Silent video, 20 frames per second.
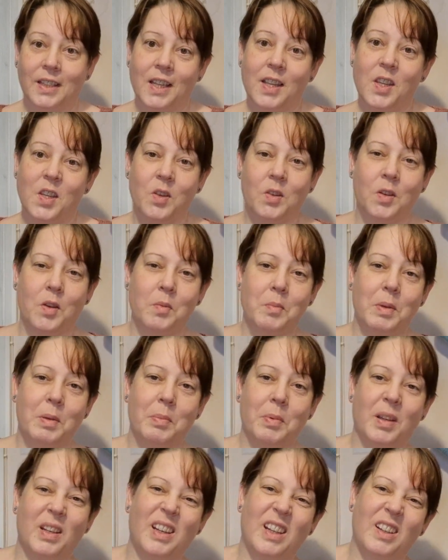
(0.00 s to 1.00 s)
You know me
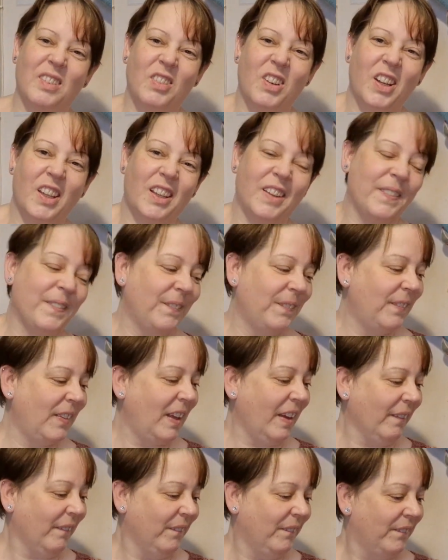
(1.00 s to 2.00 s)
by now, right?
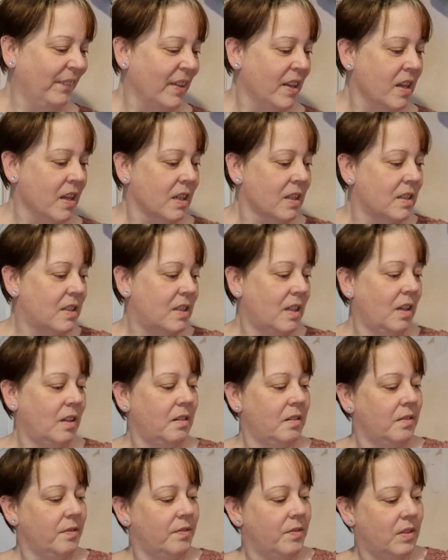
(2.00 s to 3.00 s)
Yeah.
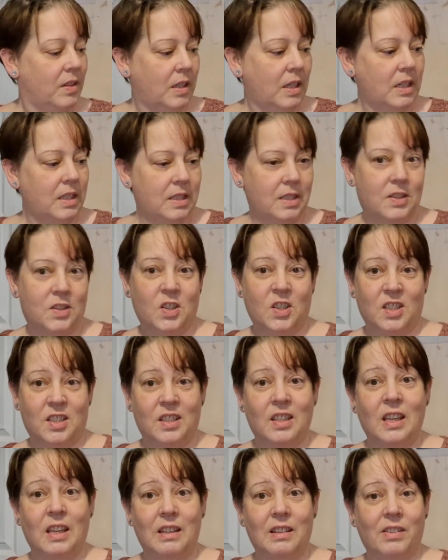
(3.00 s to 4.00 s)
So let's just
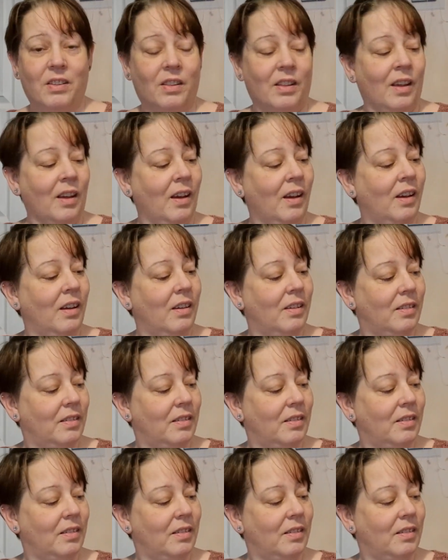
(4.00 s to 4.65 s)
get to that.